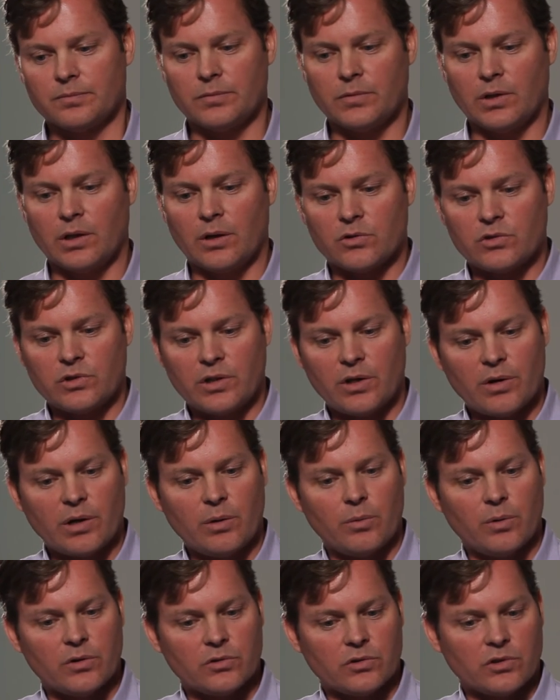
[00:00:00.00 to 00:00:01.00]
you know, Siri
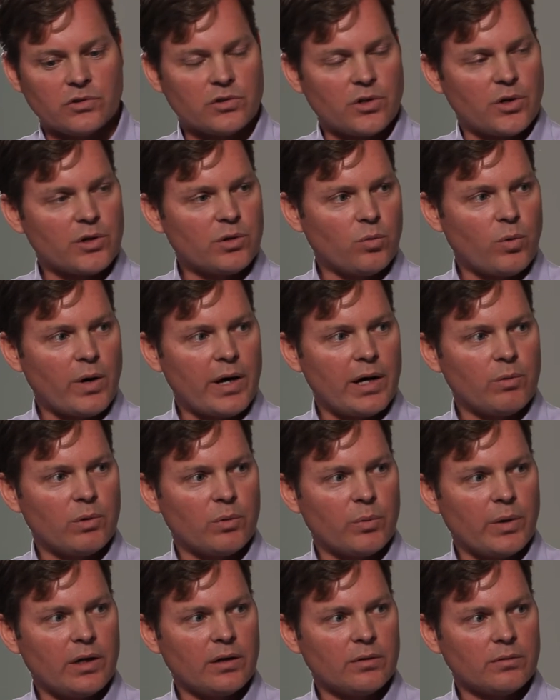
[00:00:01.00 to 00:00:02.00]
was a certain way
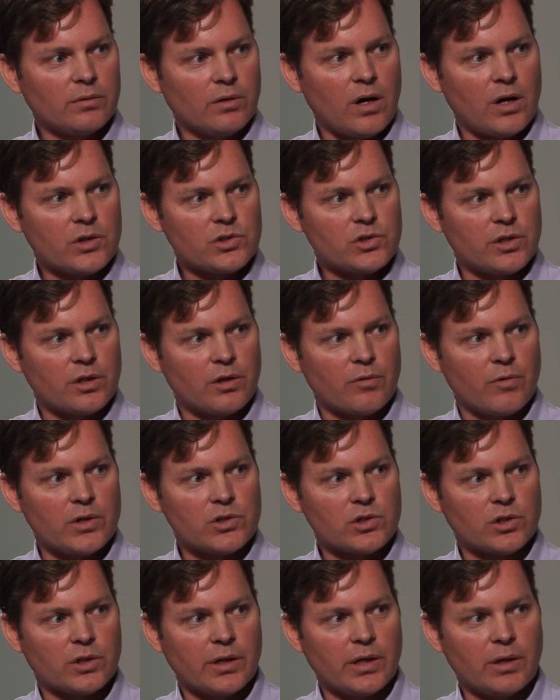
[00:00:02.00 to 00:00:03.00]
when we launched it
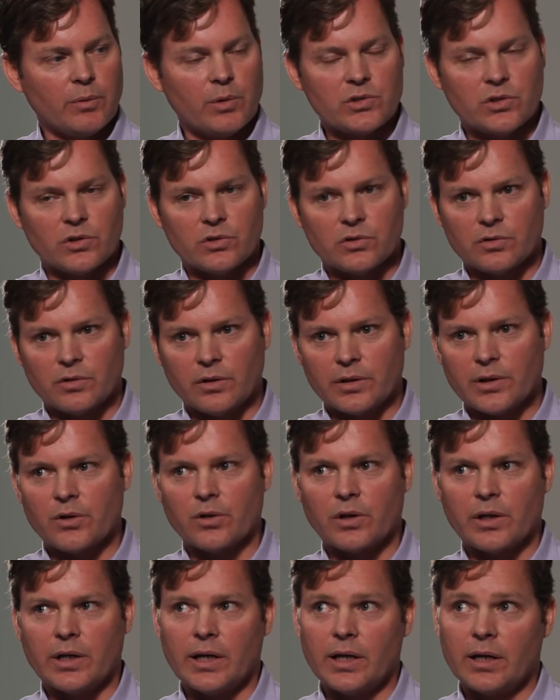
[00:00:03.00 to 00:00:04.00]
originally, which is
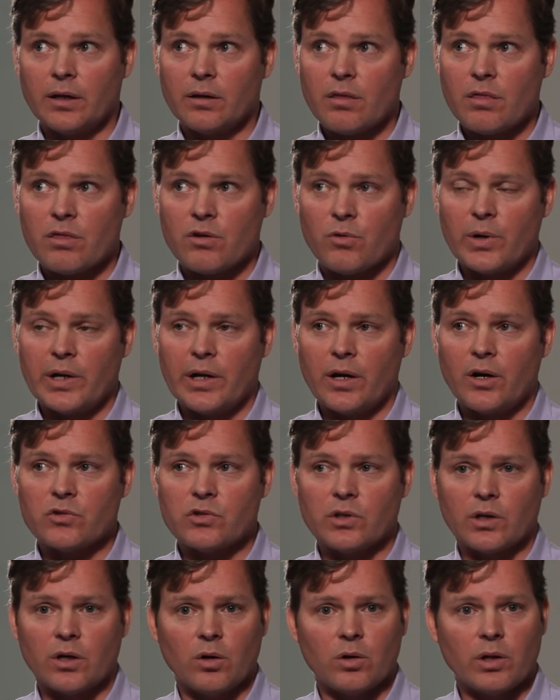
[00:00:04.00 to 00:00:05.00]
literally three
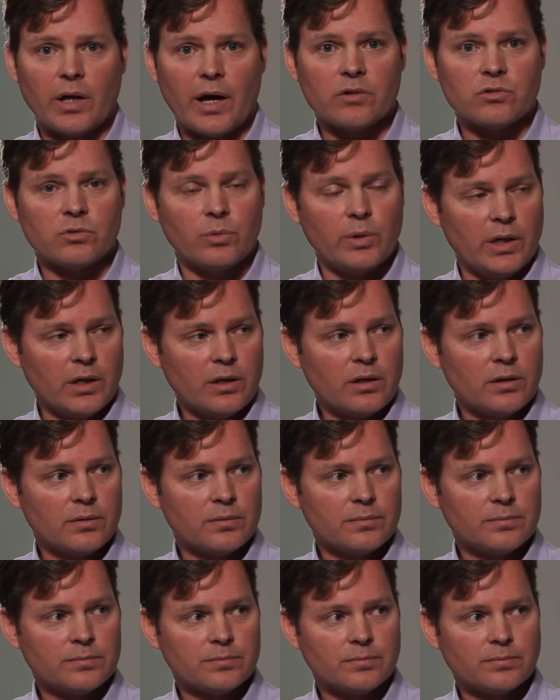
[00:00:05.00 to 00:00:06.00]
years ago last week.
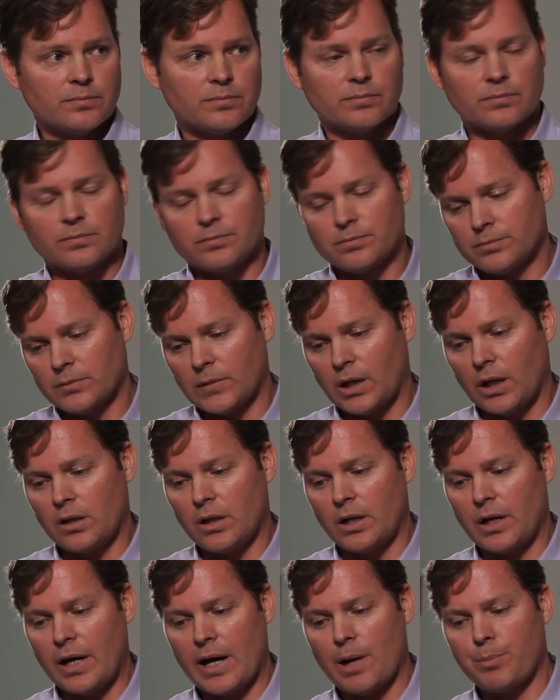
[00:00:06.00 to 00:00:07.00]
And
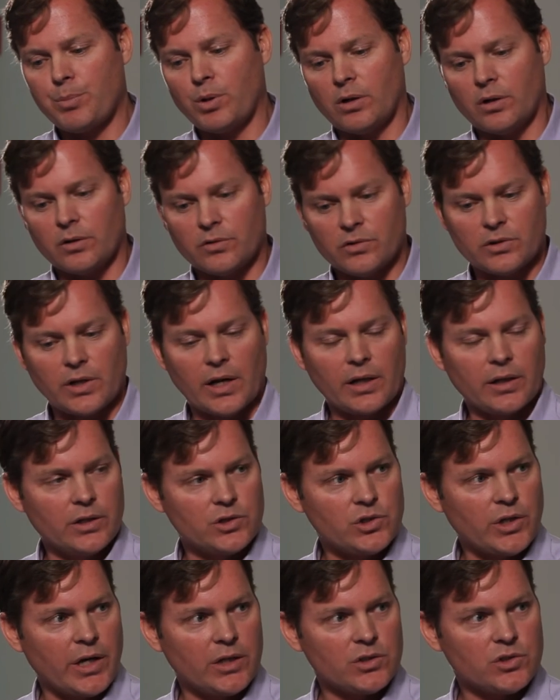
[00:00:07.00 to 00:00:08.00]
then Apple slightly
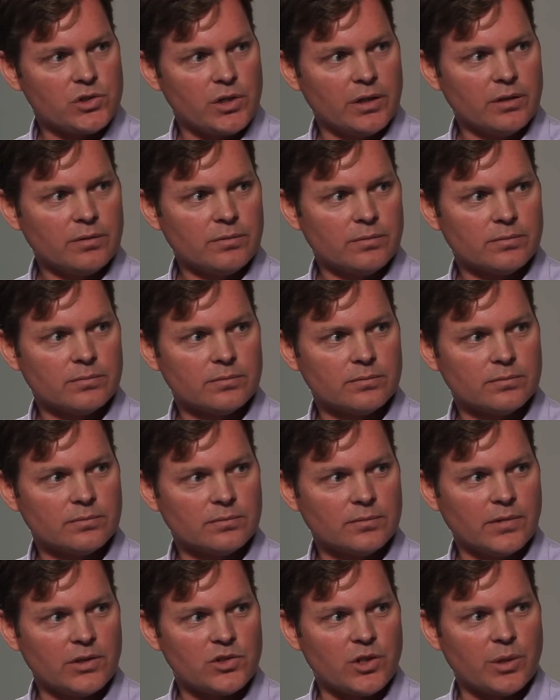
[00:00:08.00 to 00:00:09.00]
changed it
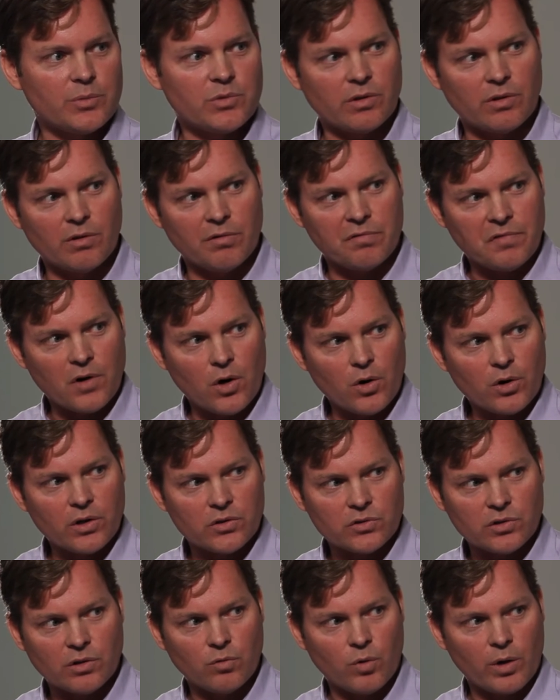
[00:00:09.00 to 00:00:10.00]
in terms of the
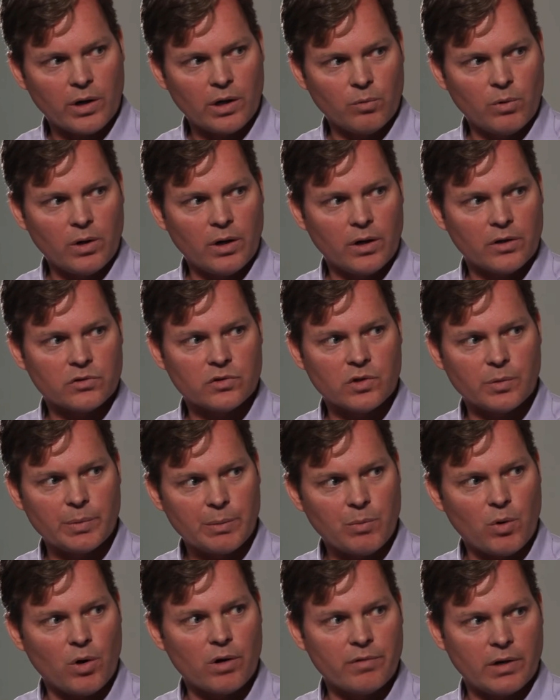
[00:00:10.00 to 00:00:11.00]
focus of what it was to be
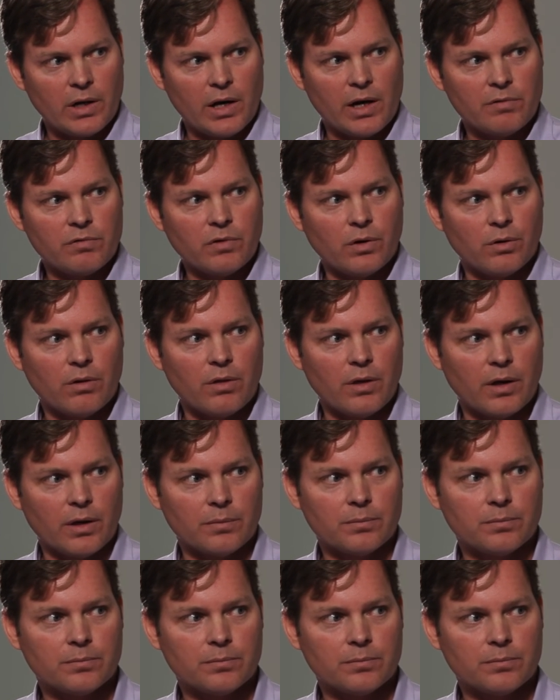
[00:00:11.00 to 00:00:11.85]
more of an iPhone thing.